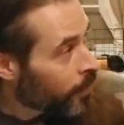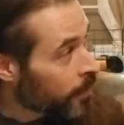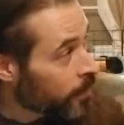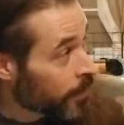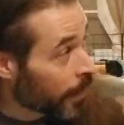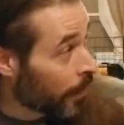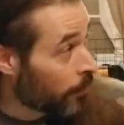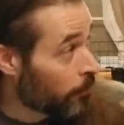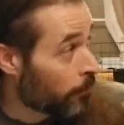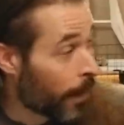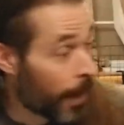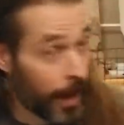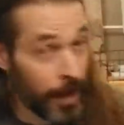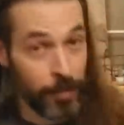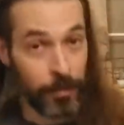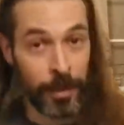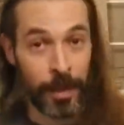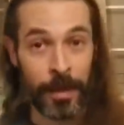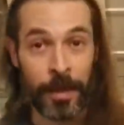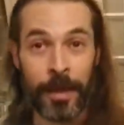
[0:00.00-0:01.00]
He's getting mad
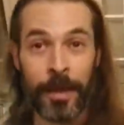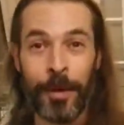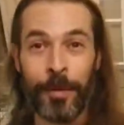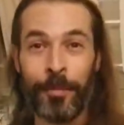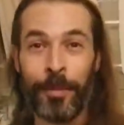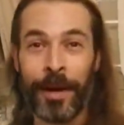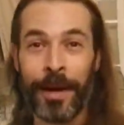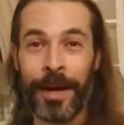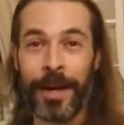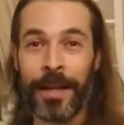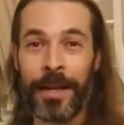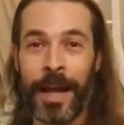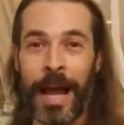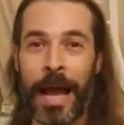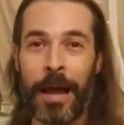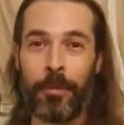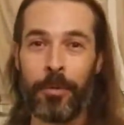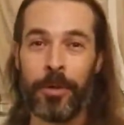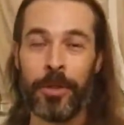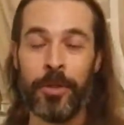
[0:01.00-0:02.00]
at me. But
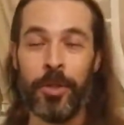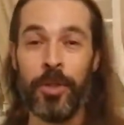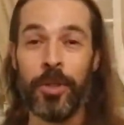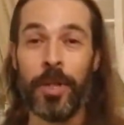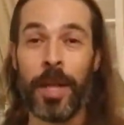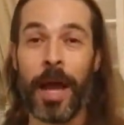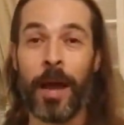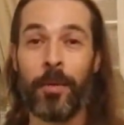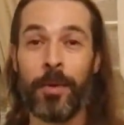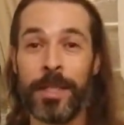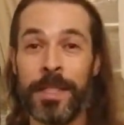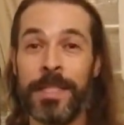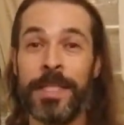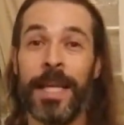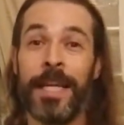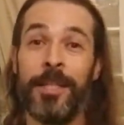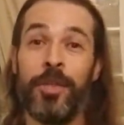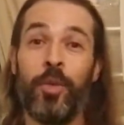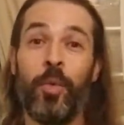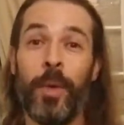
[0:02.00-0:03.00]
I would
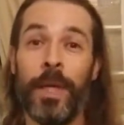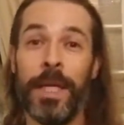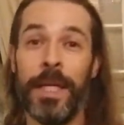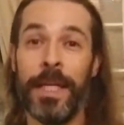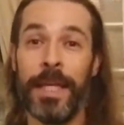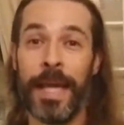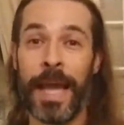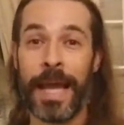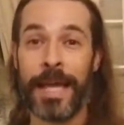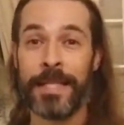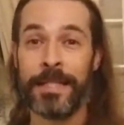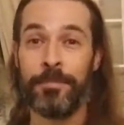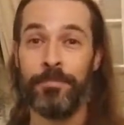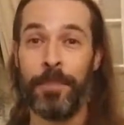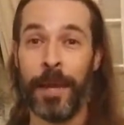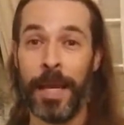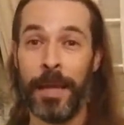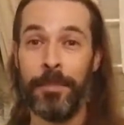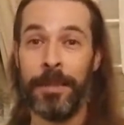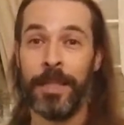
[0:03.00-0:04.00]
say Tweety as
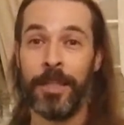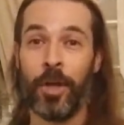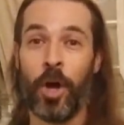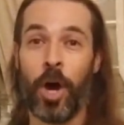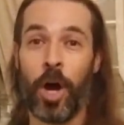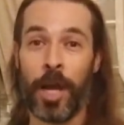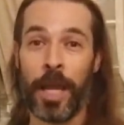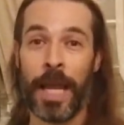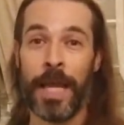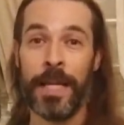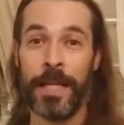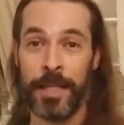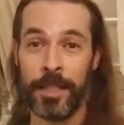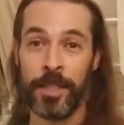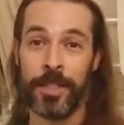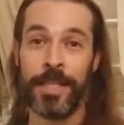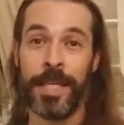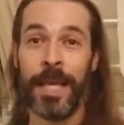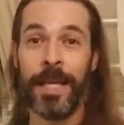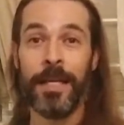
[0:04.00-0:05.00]
baby talk, and it just